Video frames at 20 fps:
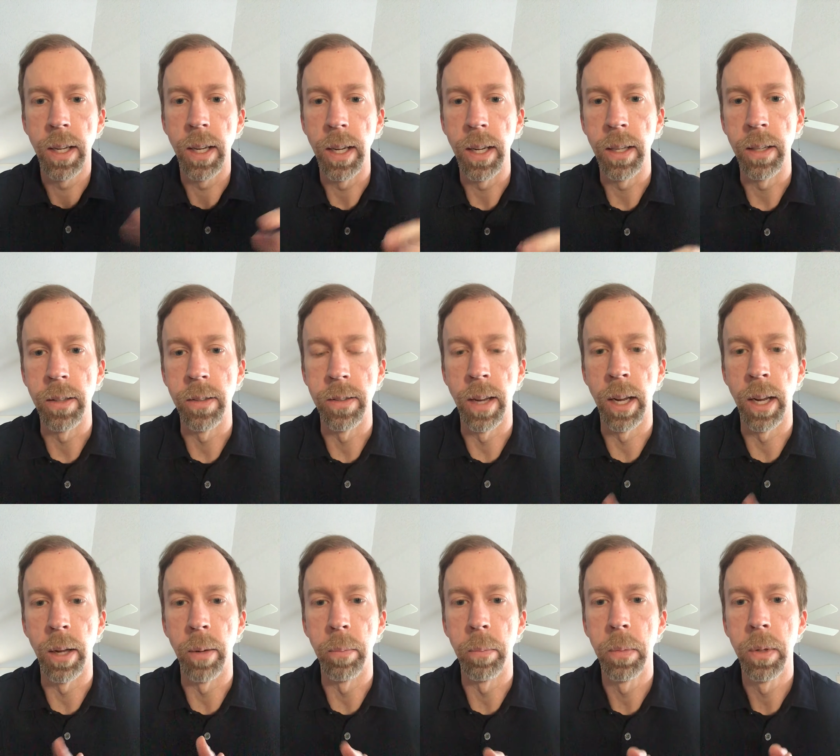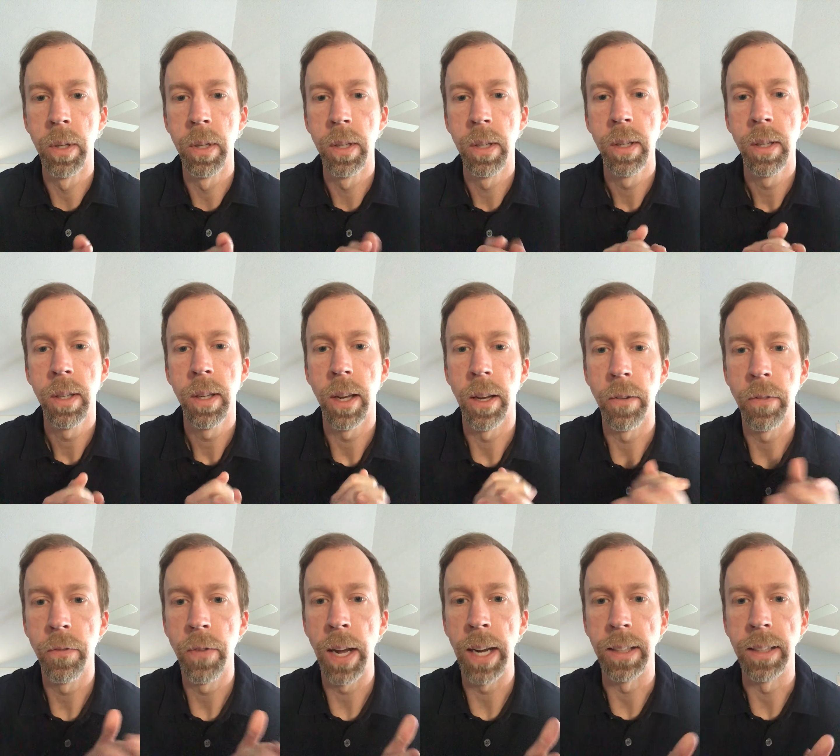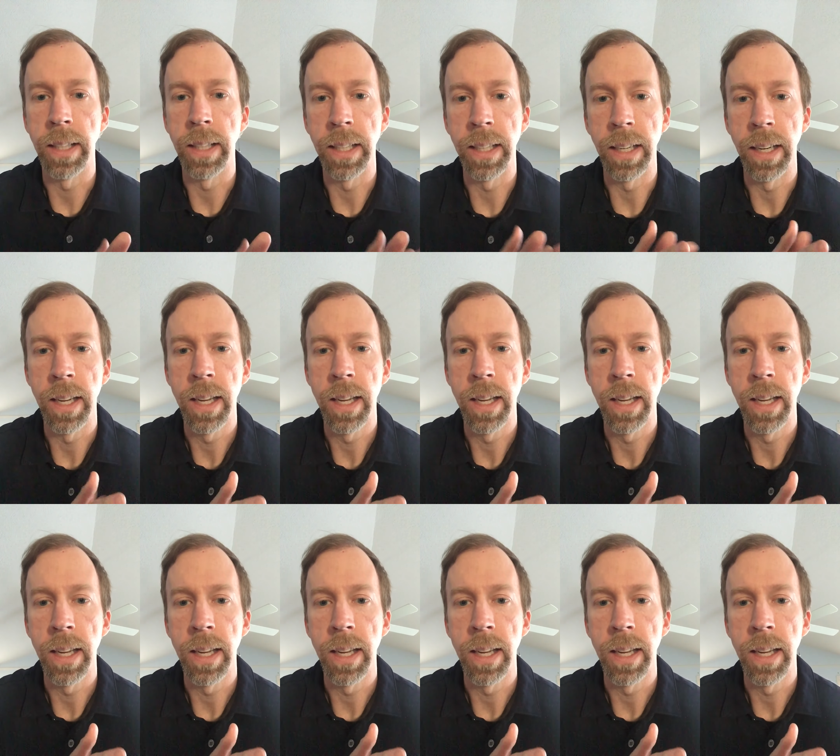ends up affecting